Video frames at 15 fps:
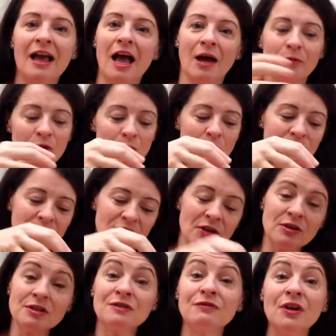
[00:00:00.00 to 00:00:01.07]
and we want
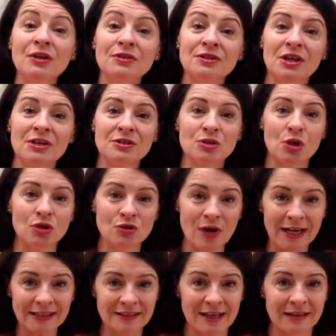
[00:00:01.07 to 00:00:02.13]
those photos to
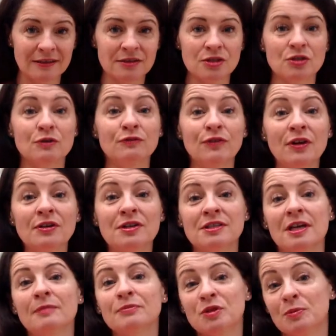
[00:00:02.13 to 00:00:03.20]
attract tenants to phone us
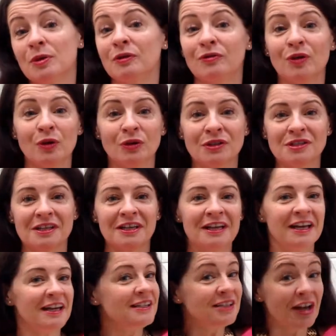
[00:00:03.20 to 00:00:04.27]
up to book viewings.
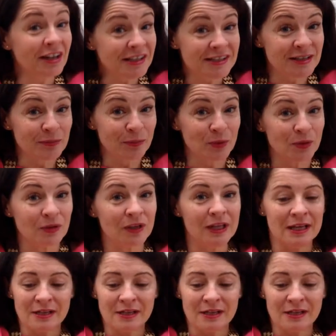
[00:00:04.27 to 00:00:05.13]
It's kind of simple.